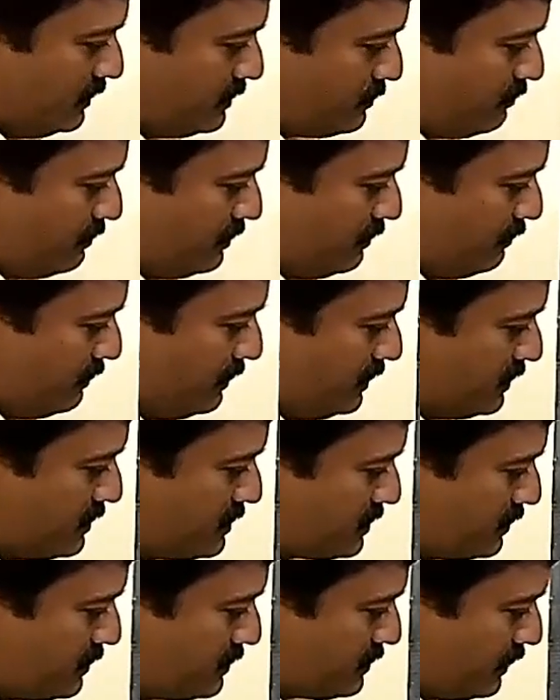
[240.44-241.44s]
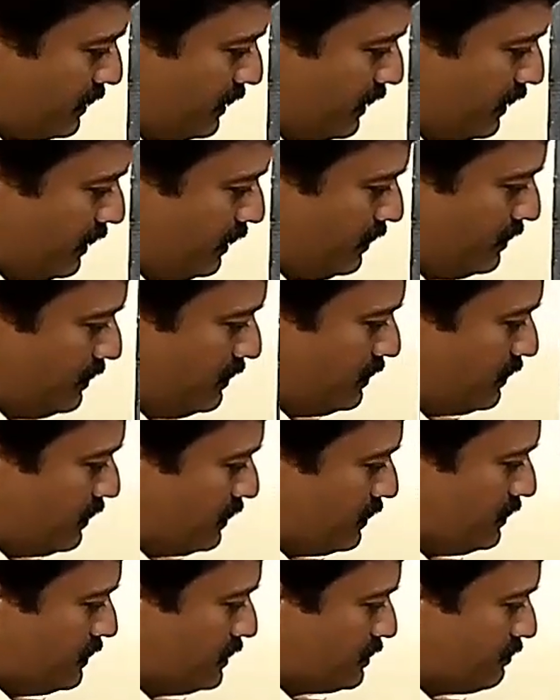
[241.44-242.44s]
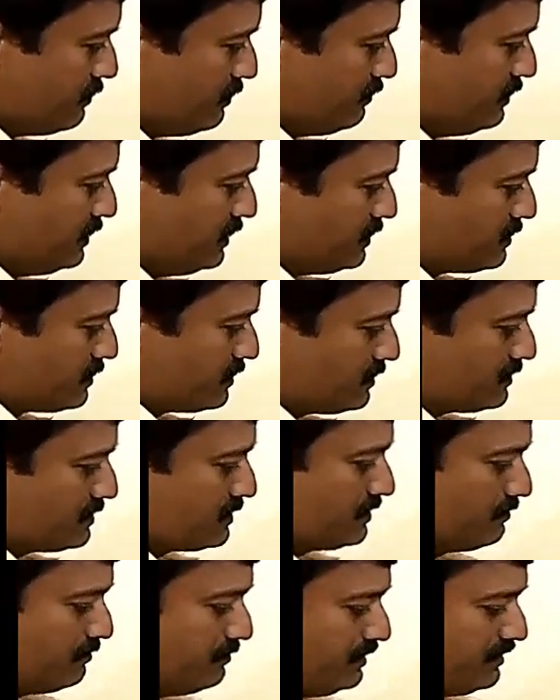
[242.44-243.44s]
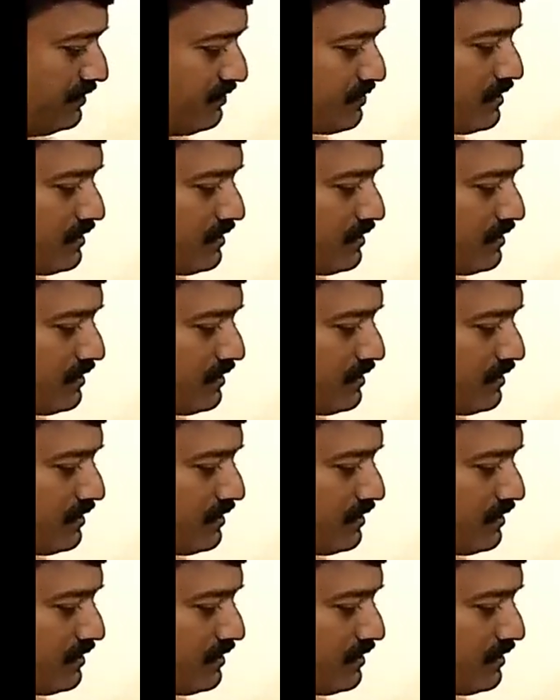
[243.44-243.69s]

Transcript: this will be distance A, and this will be distance B